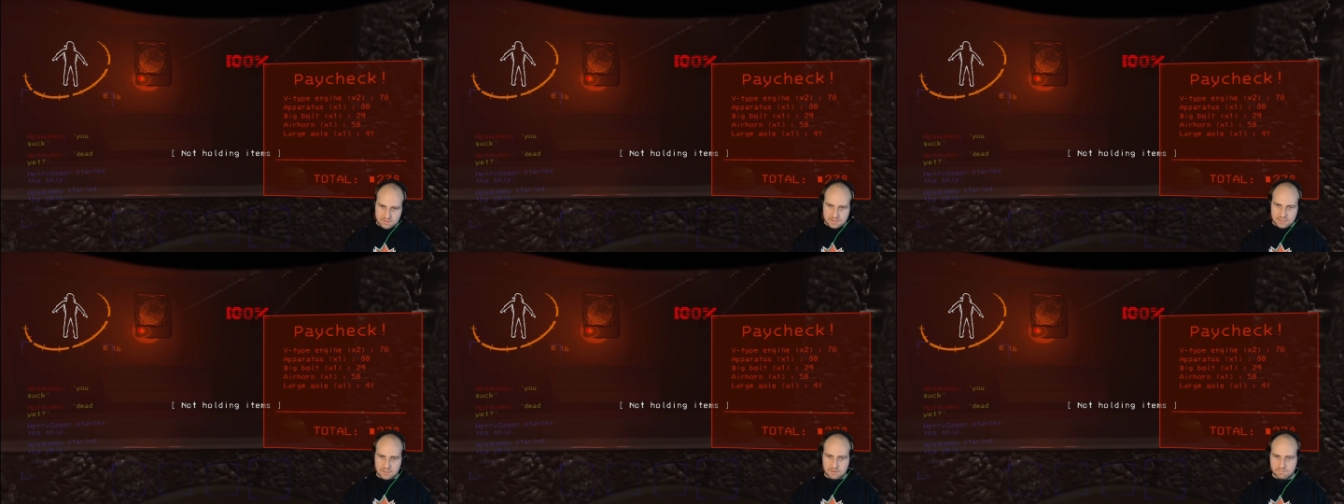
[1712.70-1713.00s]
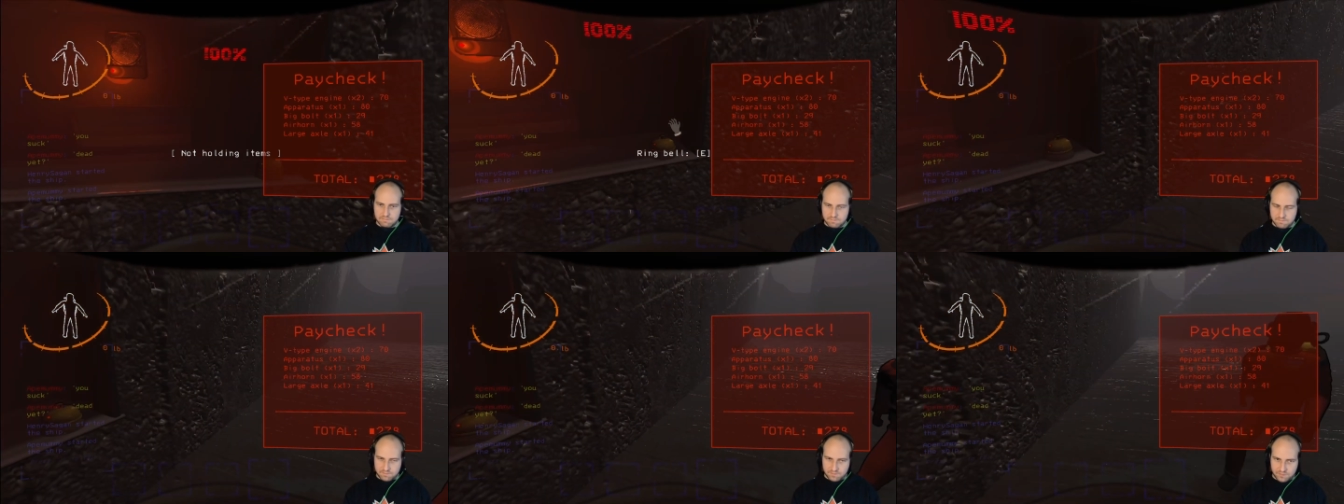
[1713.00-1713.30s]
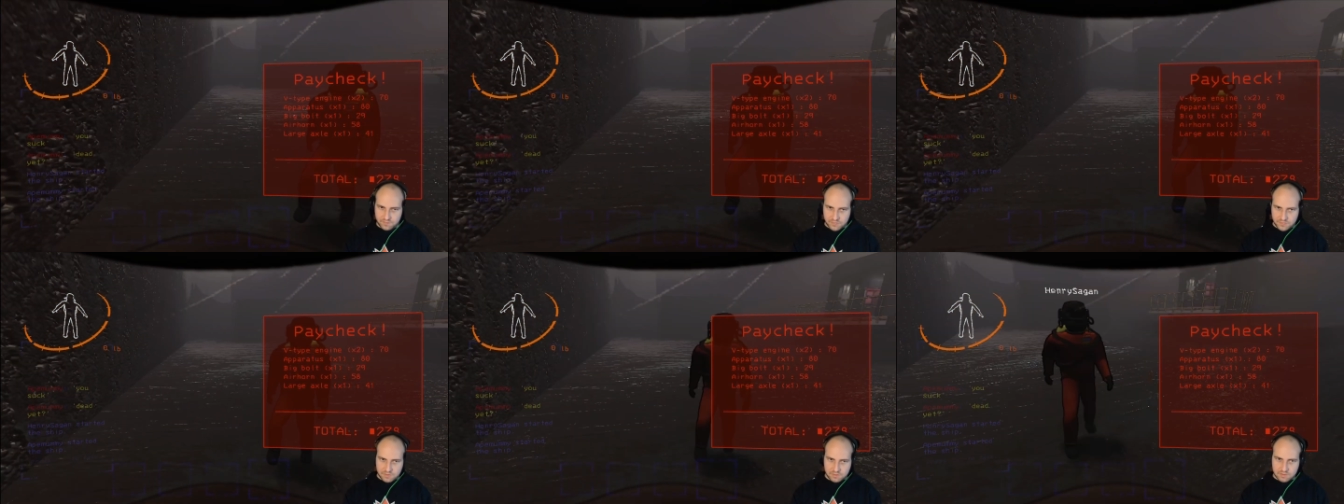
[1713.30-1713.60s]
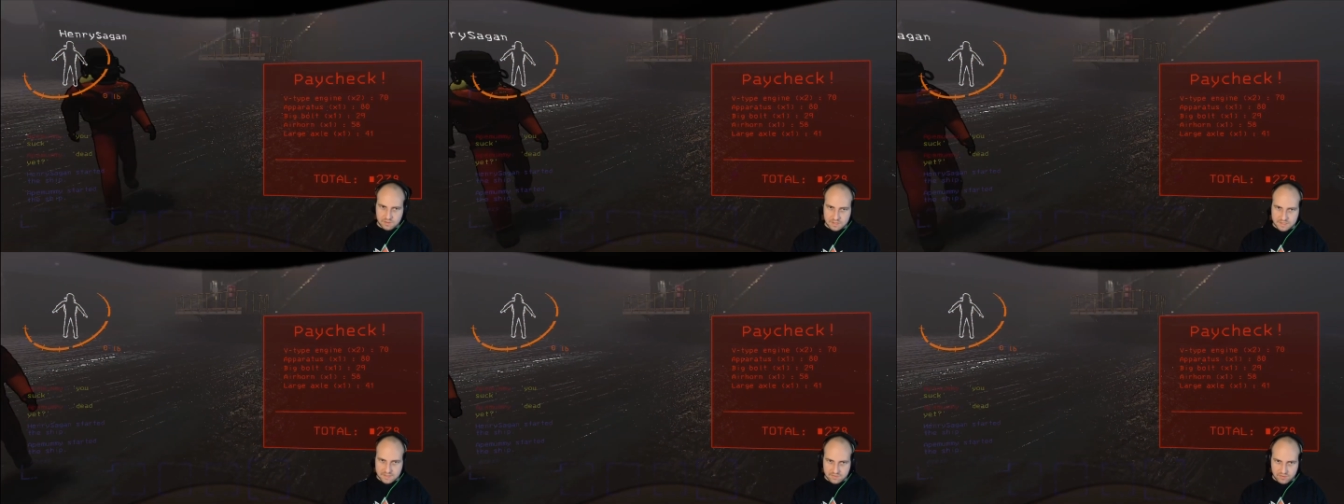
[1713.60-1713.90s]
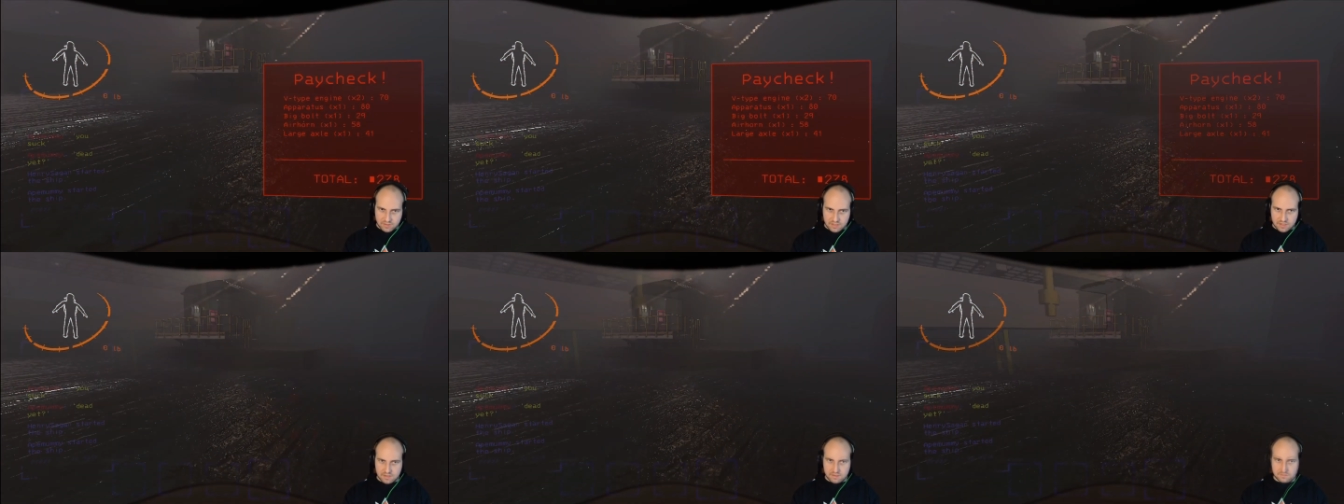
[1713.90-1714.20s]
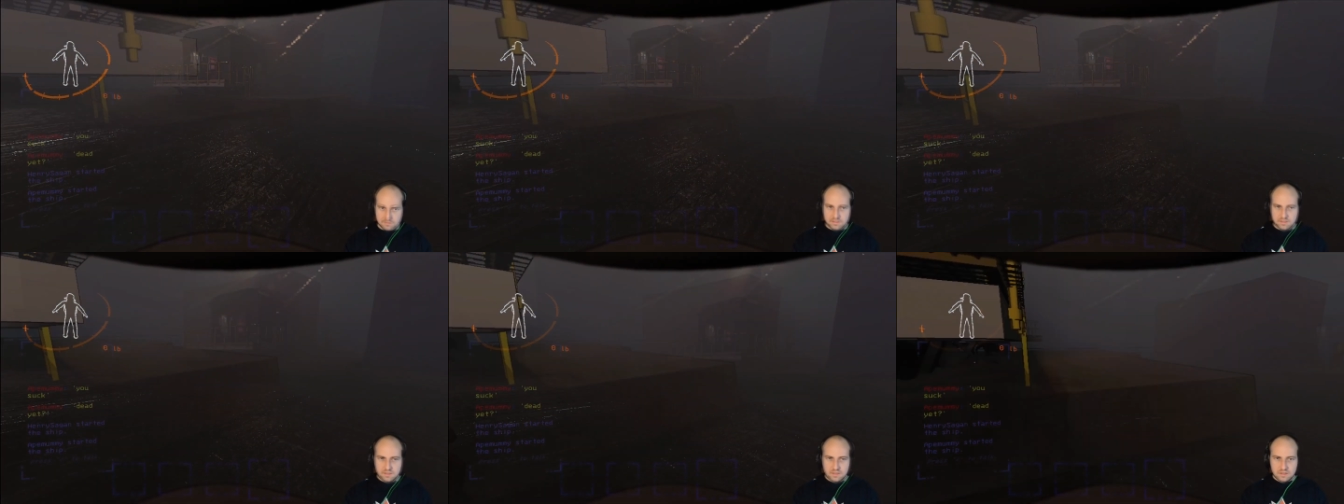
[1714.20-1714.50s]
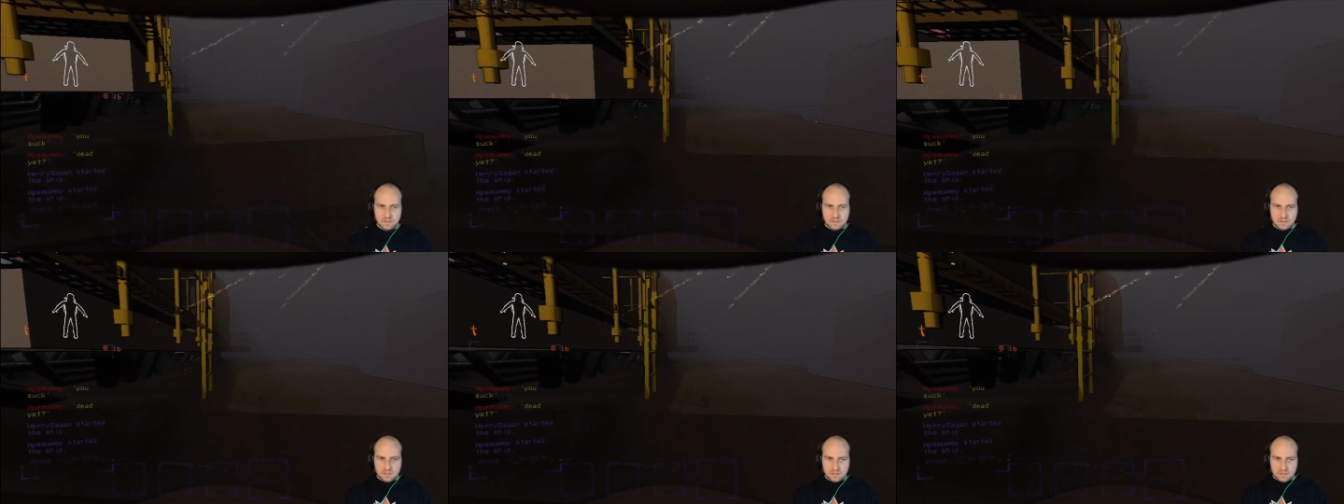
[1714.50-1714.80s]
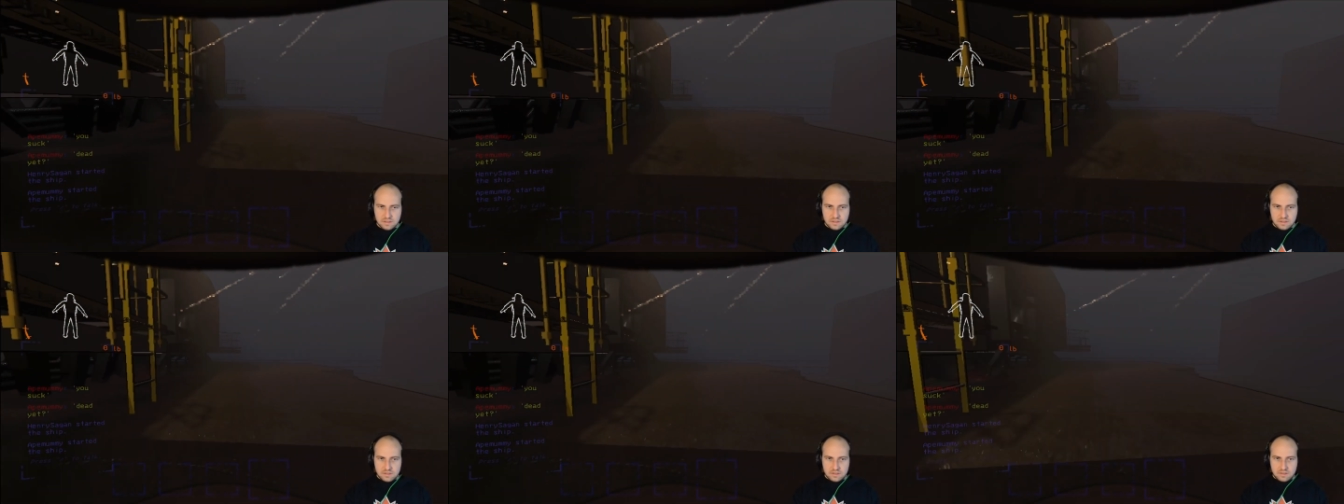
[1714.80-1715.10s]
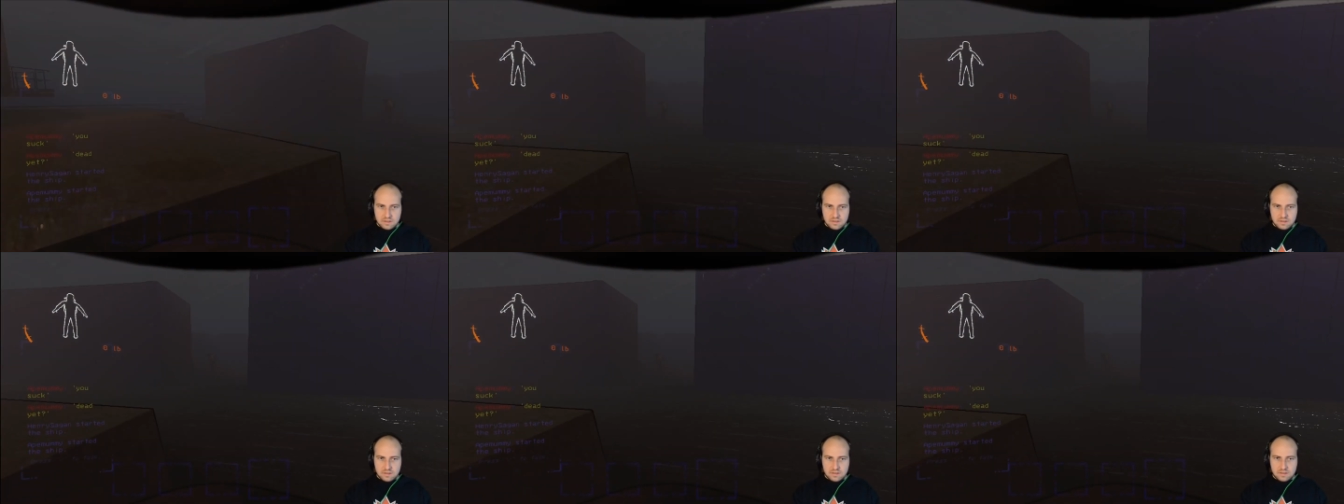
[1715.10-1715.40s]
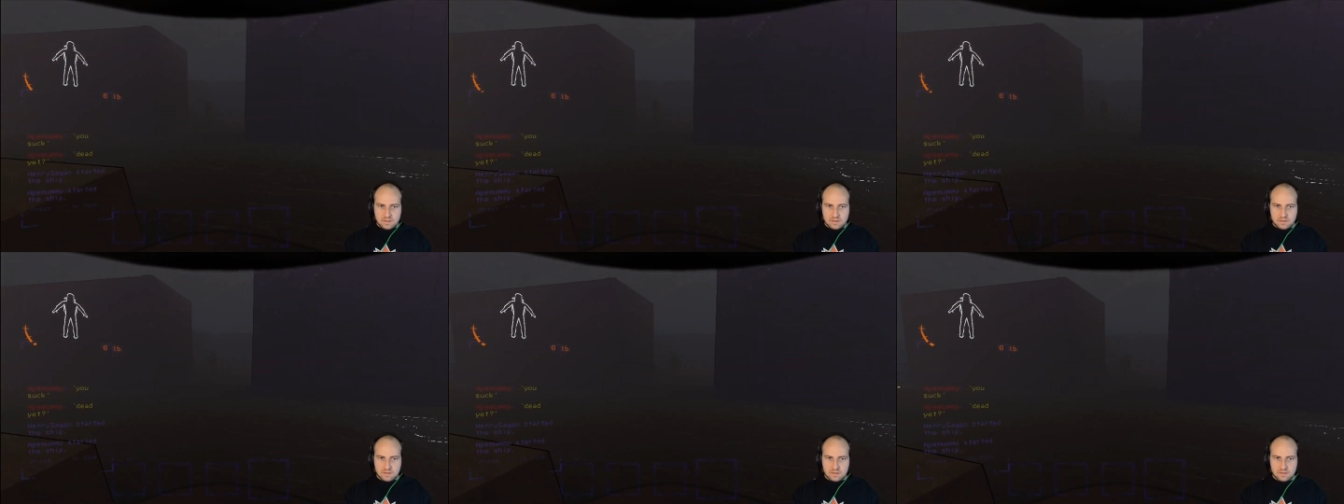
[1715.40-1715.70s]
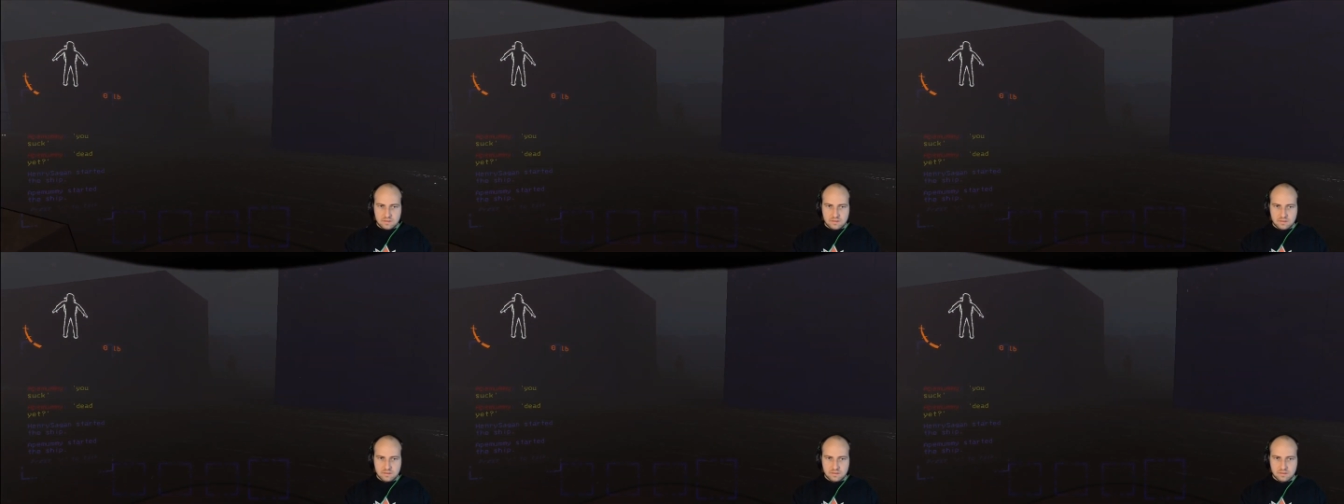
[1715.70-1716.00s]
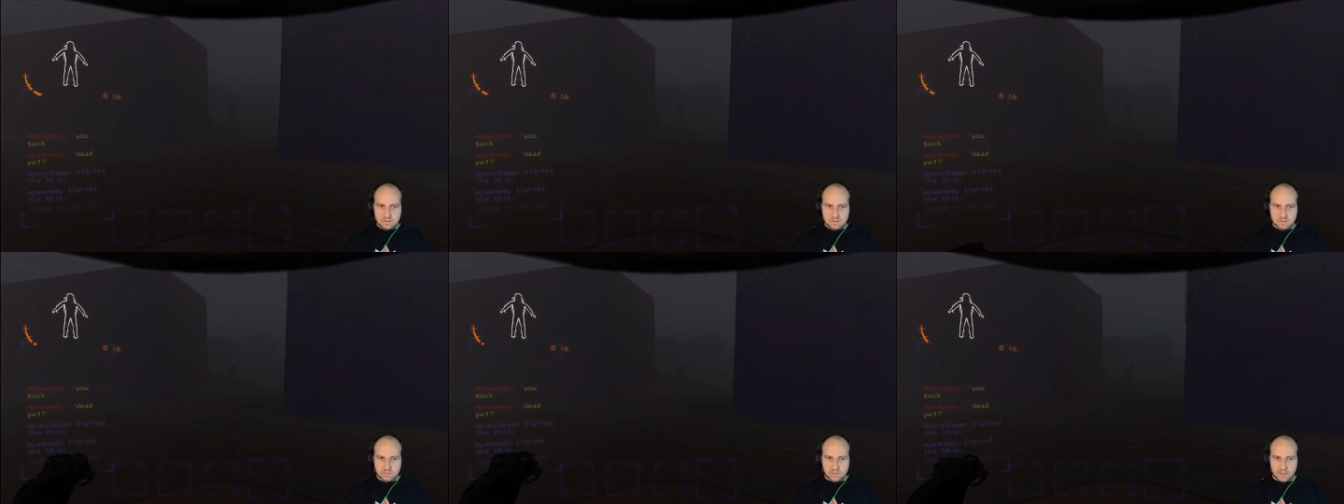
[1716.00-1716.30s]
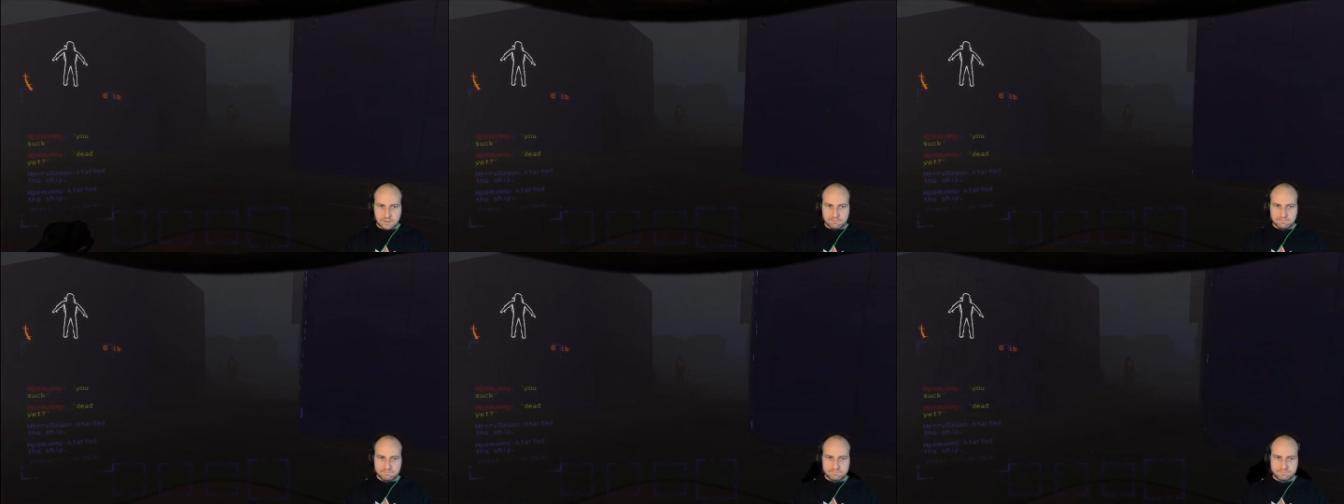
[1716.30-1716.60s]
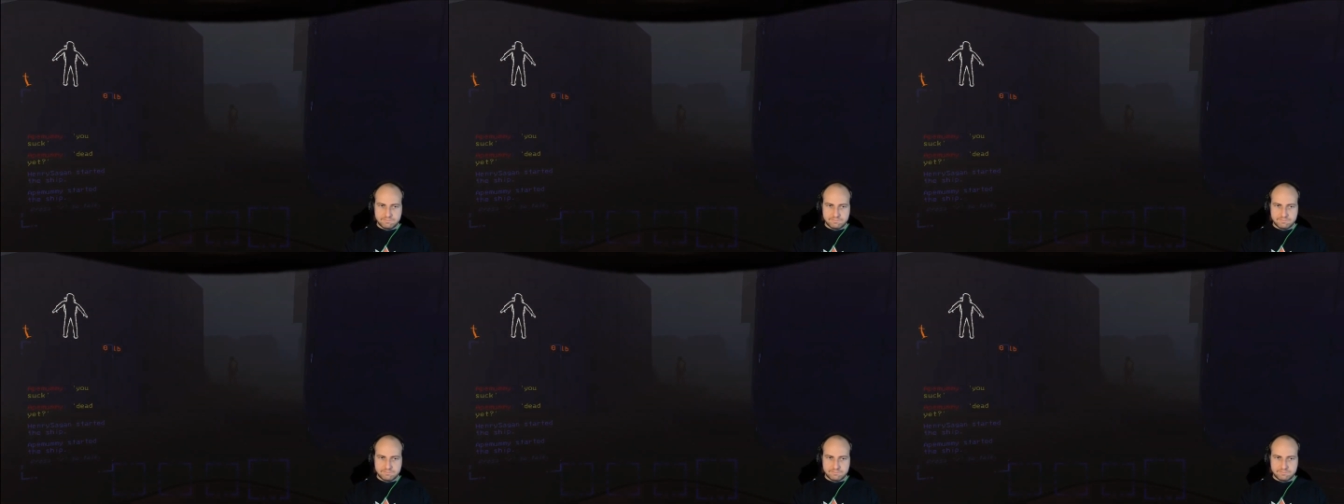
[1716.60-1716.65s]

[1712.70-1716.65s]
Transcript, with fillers: All right. All right. Oh, dude. What?